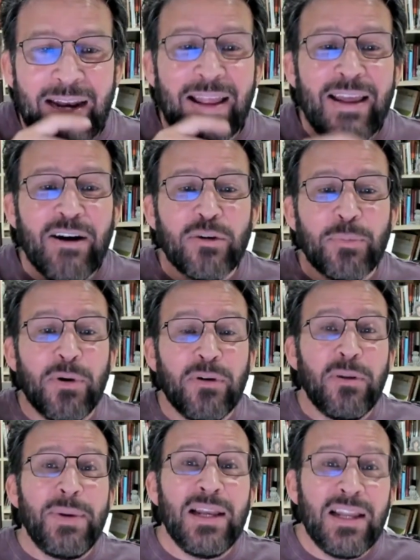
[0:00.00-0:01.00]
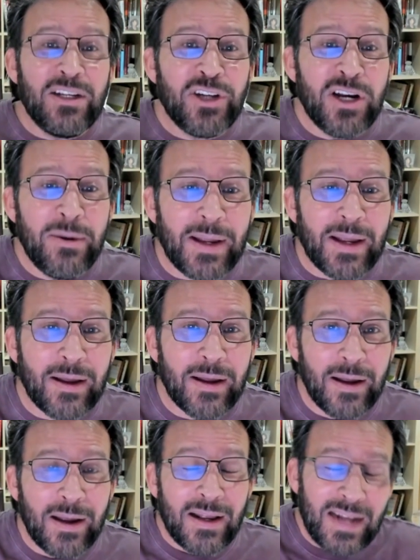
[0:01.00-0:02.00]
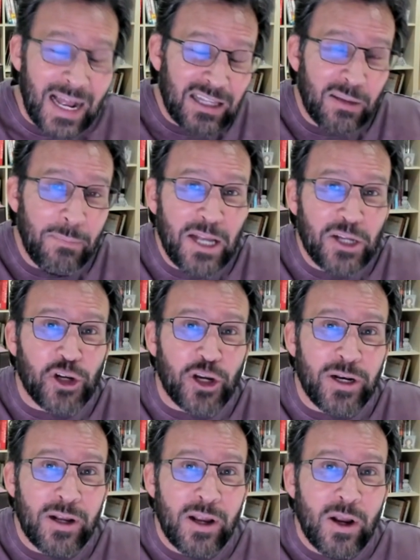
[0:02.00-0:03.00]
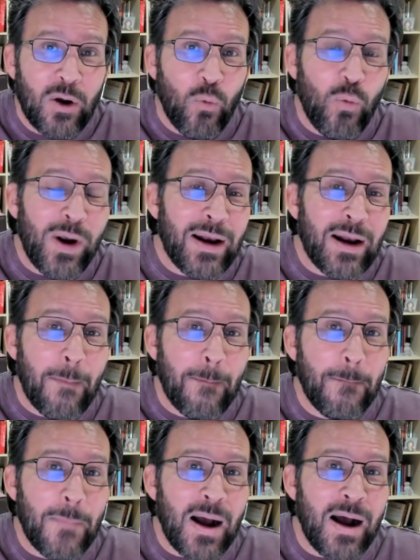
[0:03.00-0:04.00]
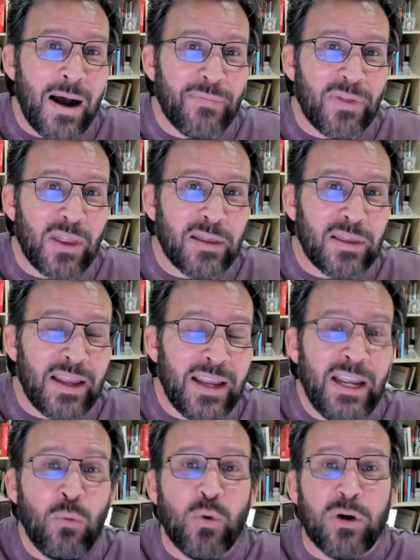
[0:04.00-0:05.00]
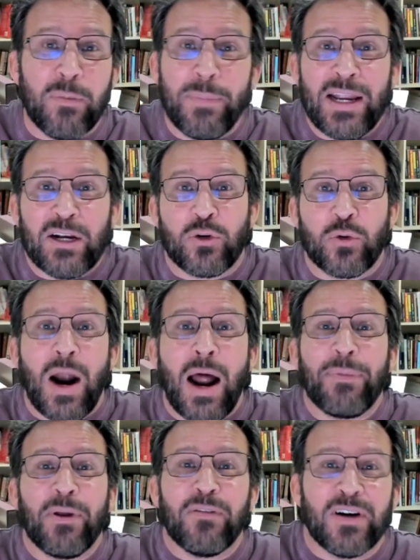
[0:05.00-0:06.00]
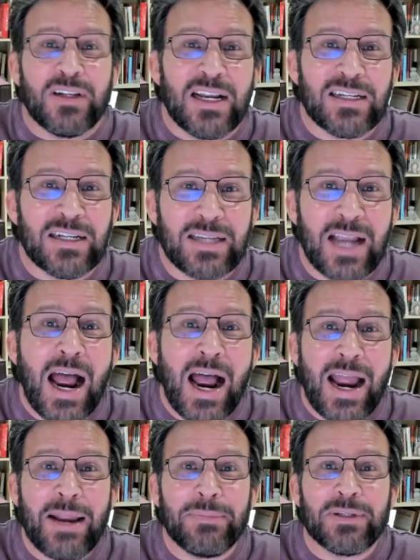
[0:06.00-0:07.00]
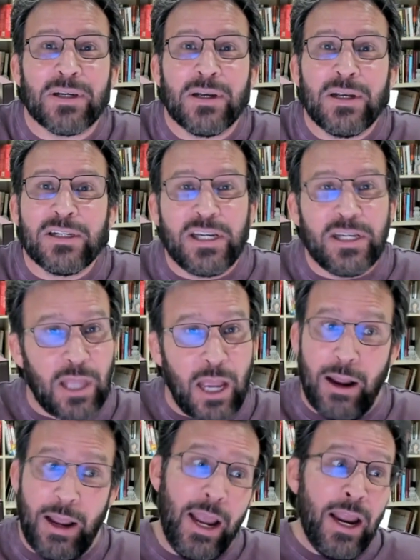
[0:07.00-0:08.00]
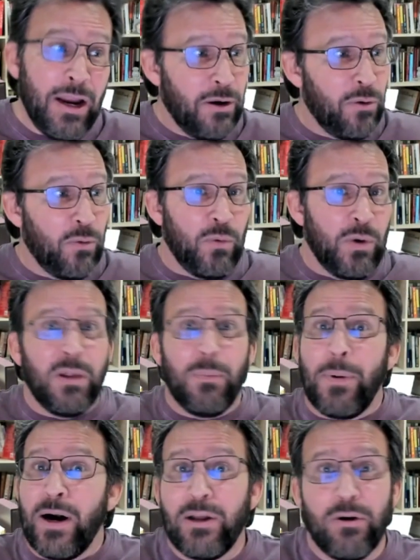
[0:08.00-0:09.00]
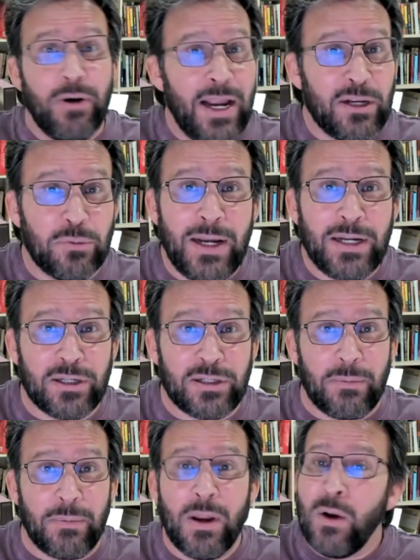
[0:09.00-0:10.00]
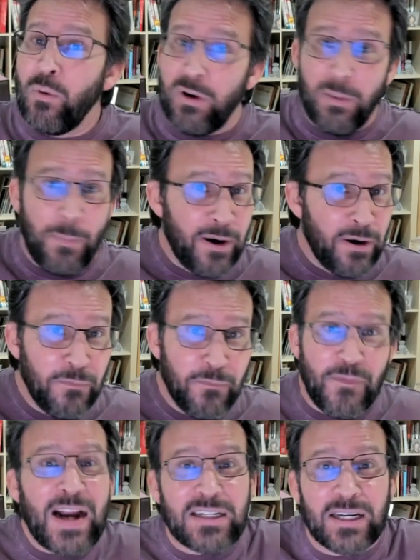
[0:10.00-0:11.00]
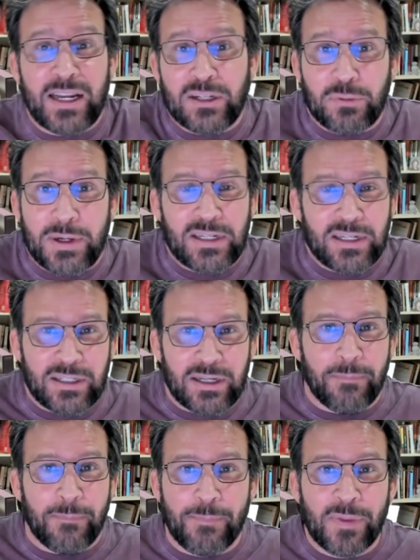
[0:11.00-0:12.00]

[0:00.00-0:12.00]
it later proved to be legitimate. Not to mention when the N-word being dropped over a dozen times, she thought, hey, we're the party who hates racism. We're the party who fights against racism.